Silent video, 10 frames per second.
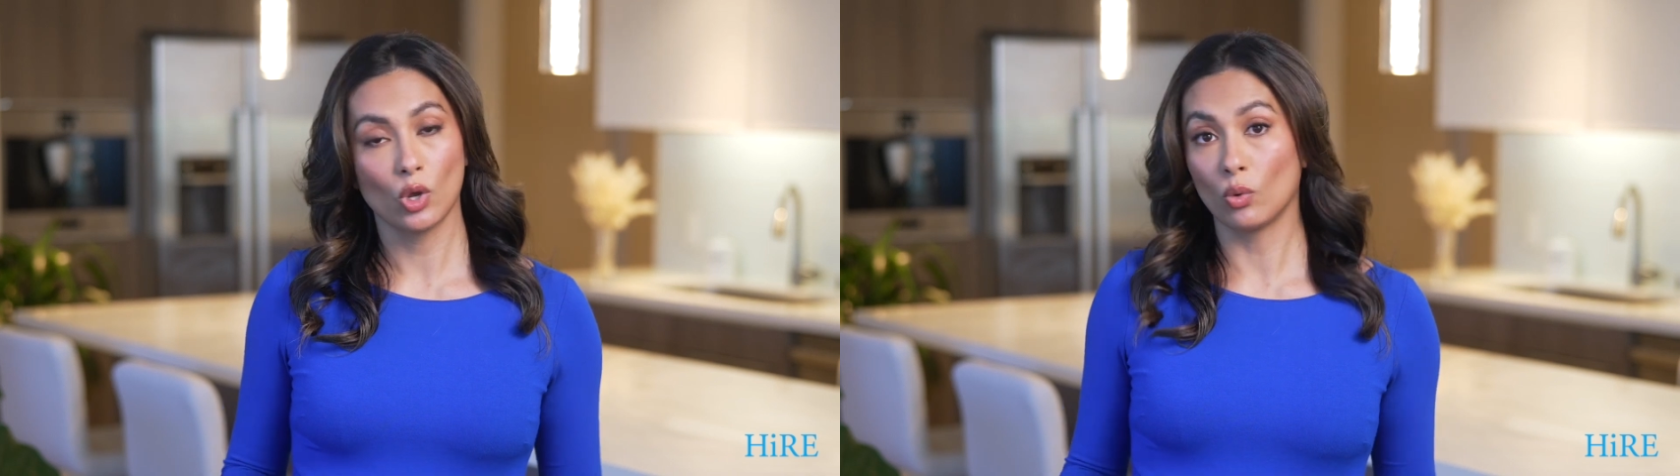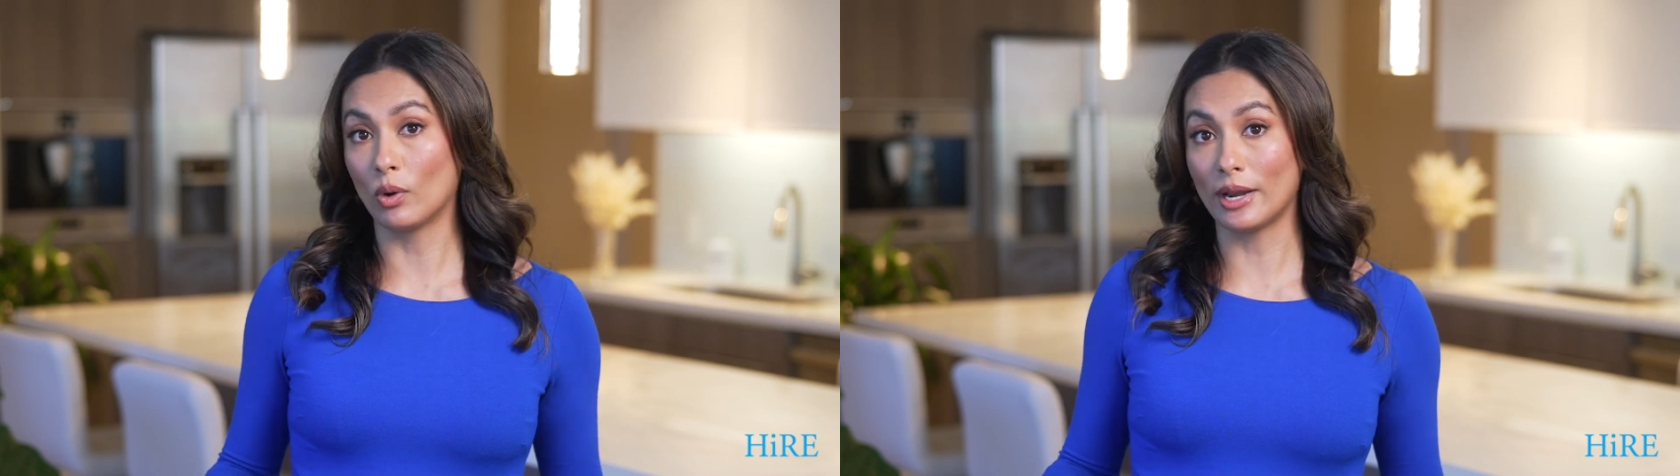
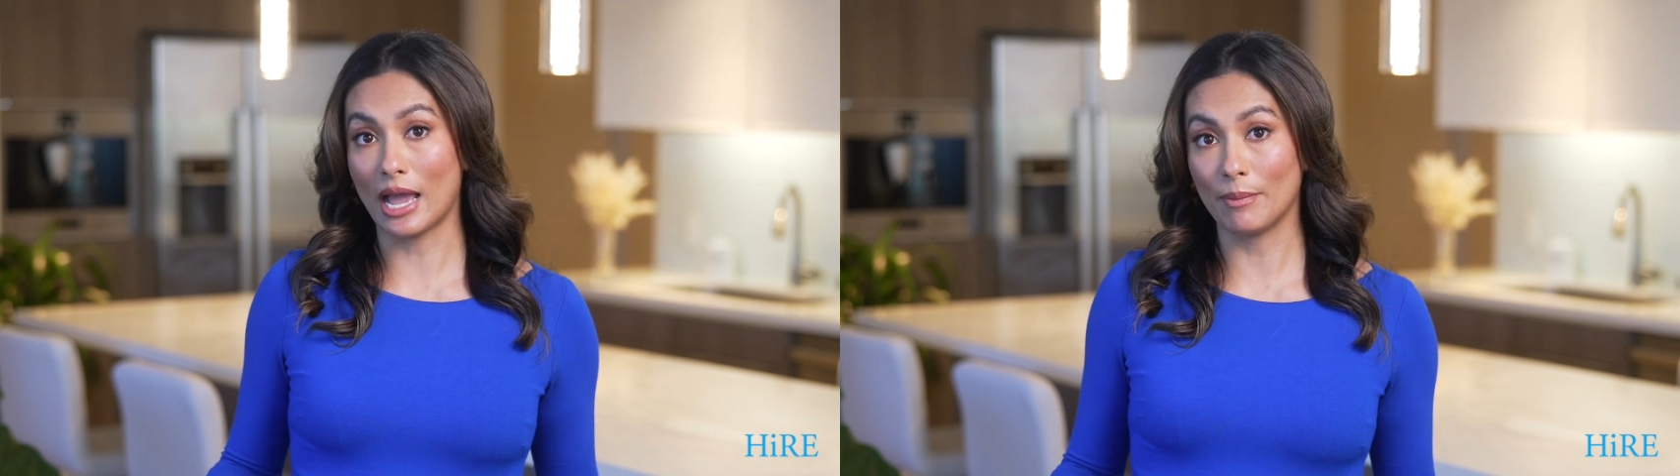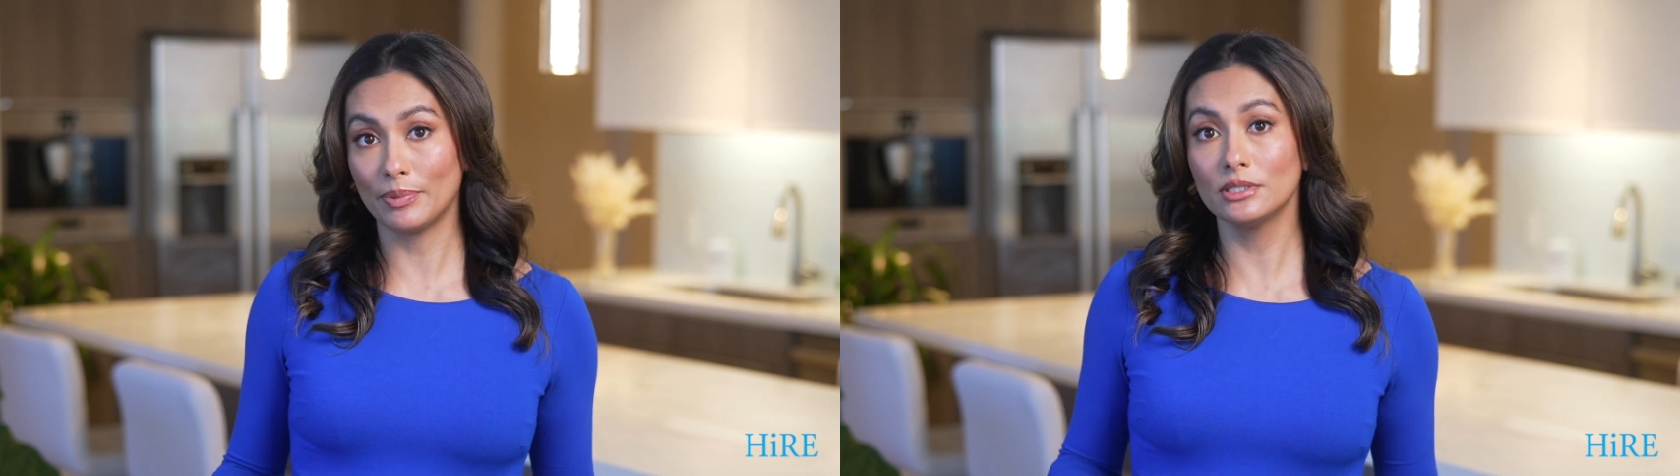What
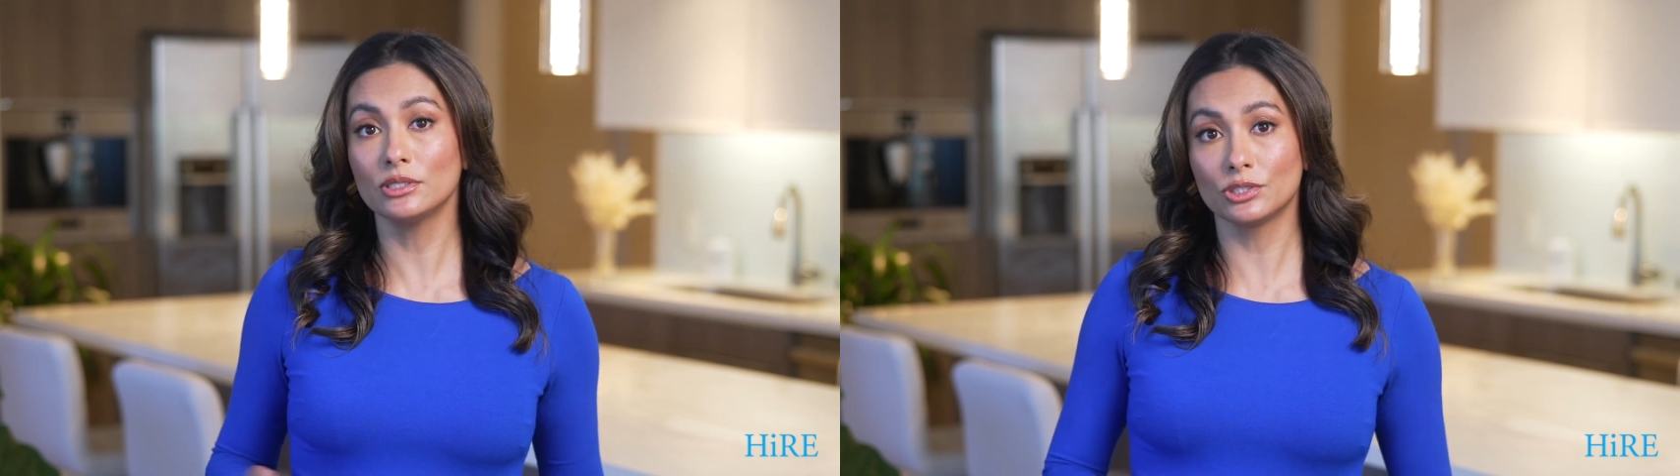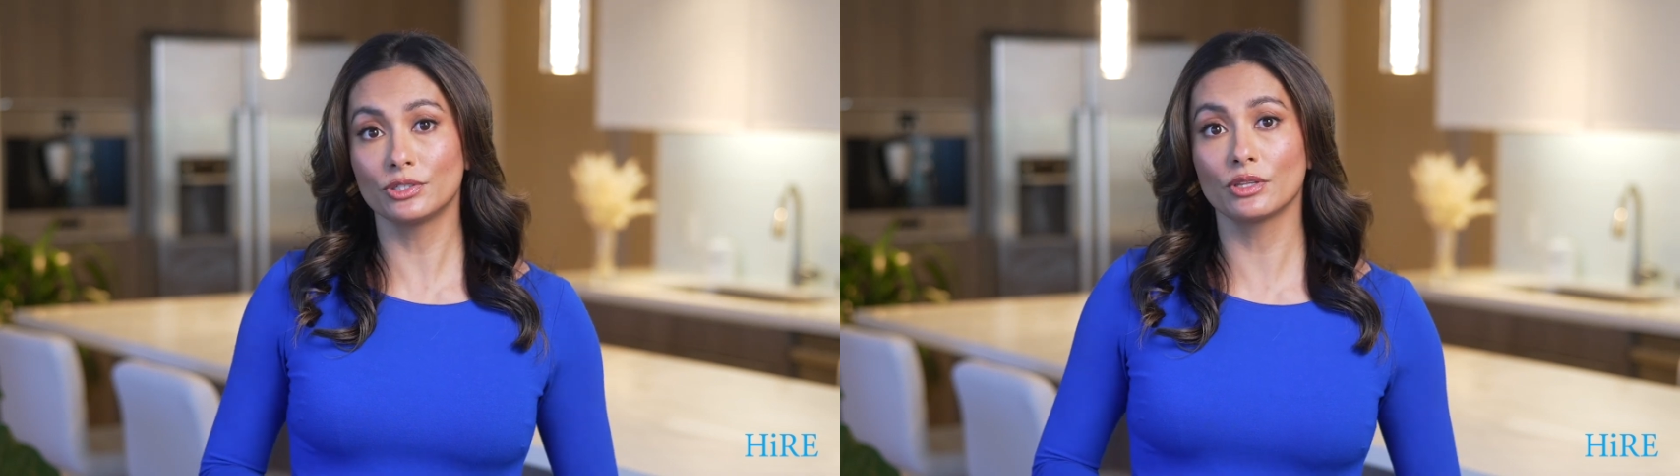happened
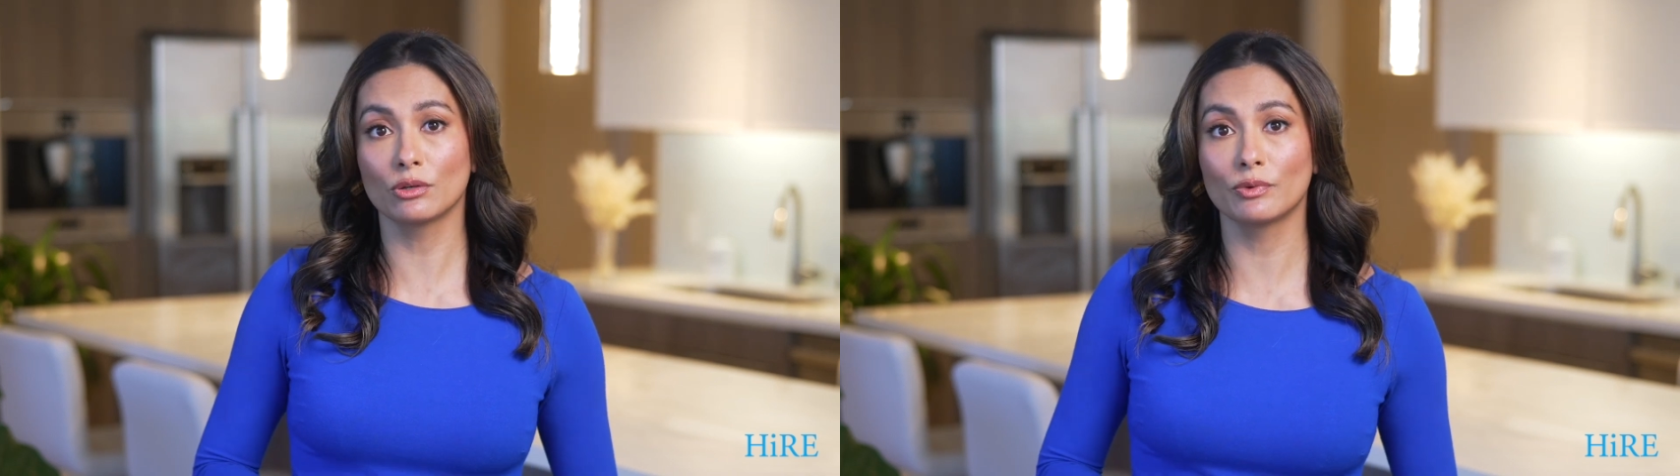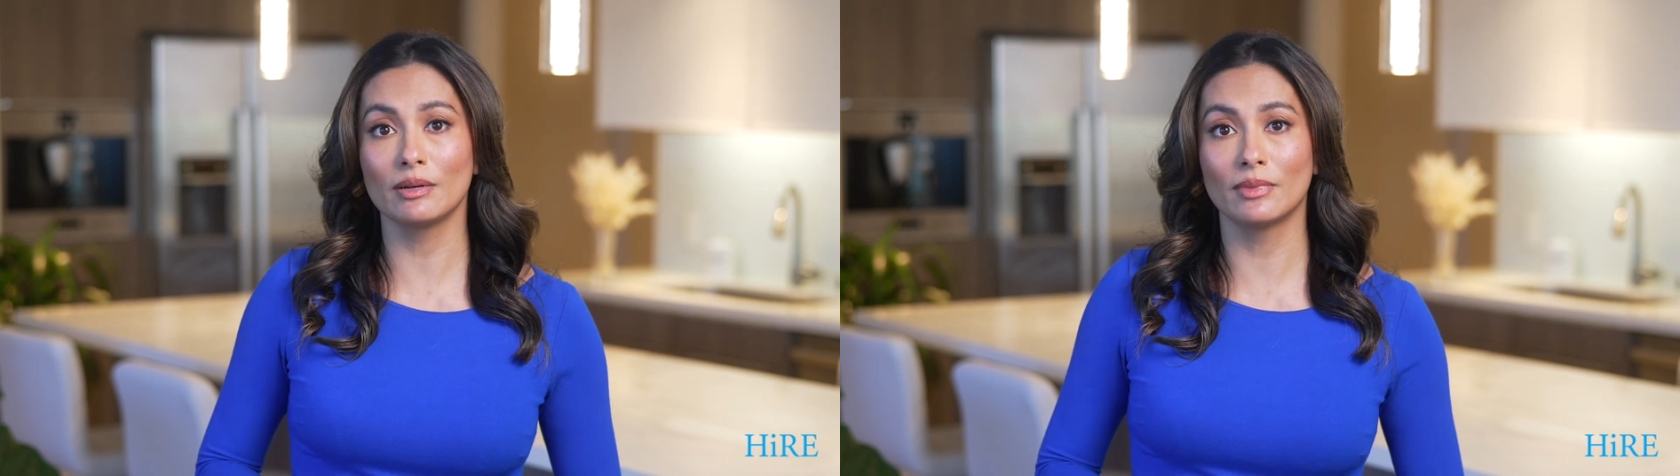during the
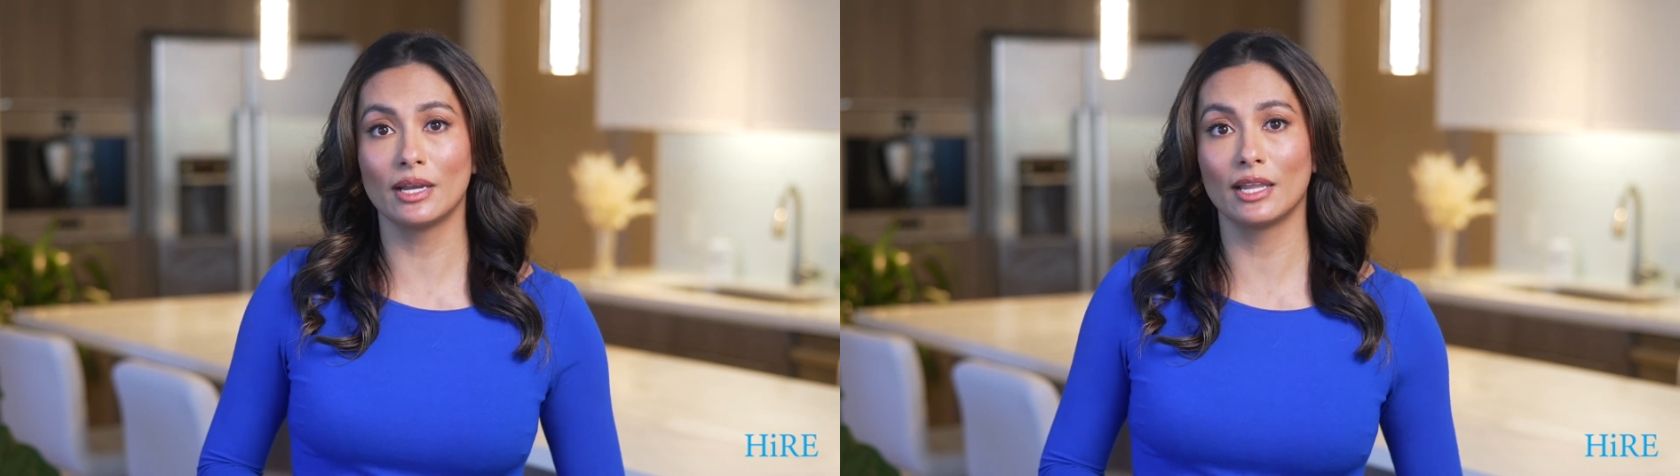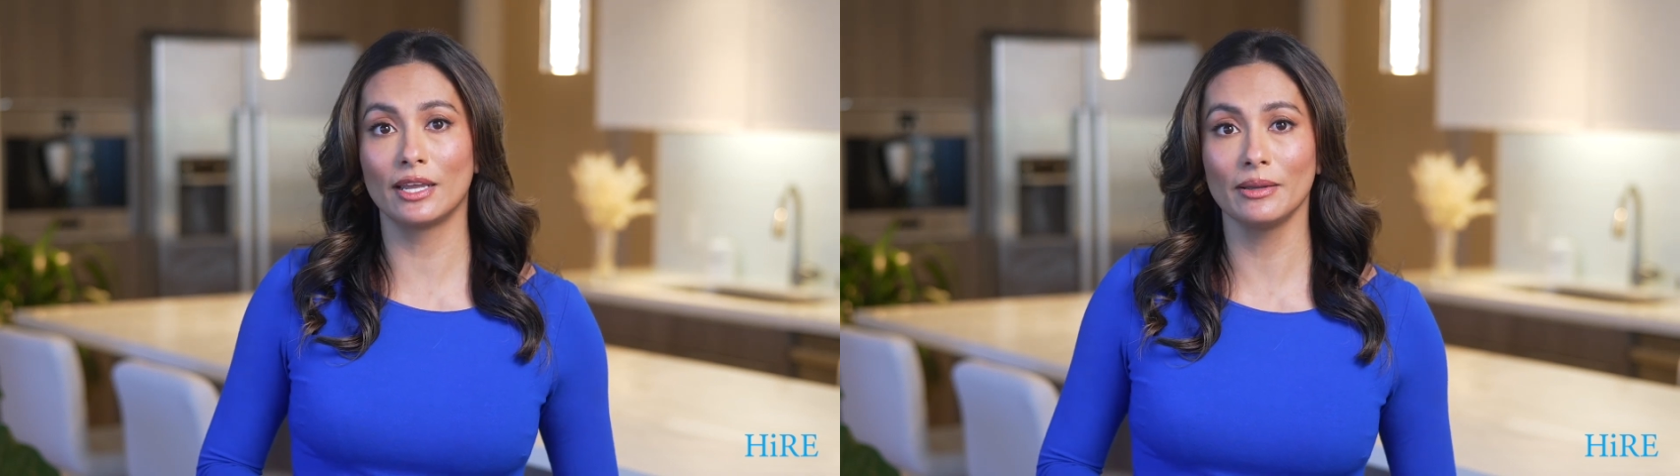Great
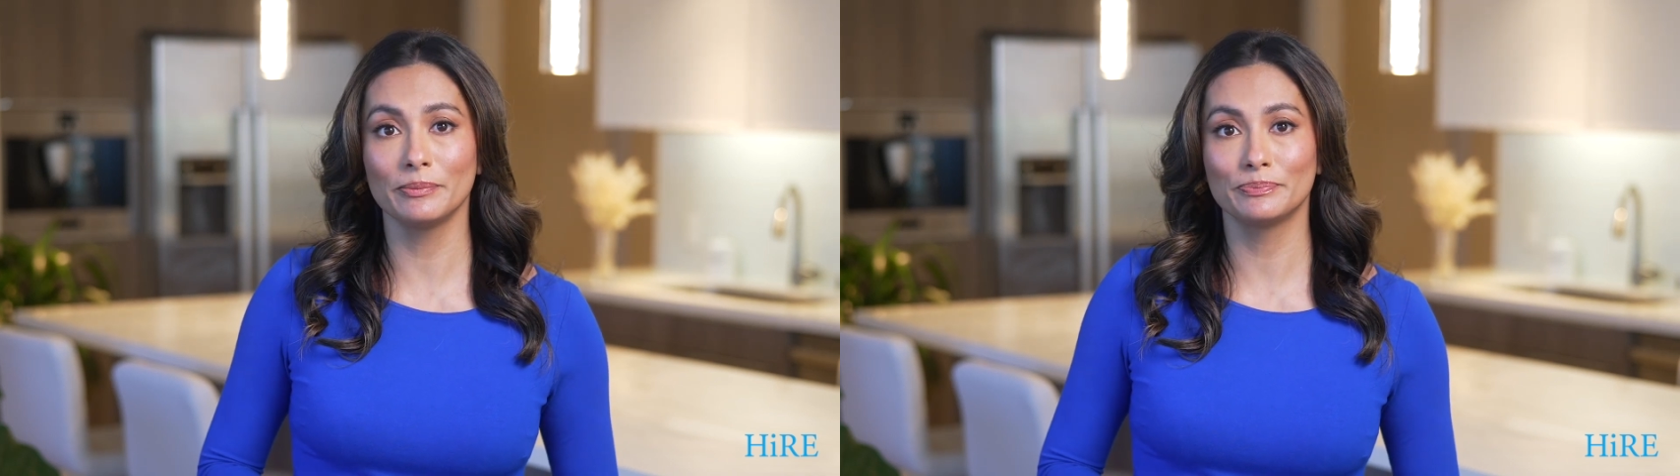Mahele?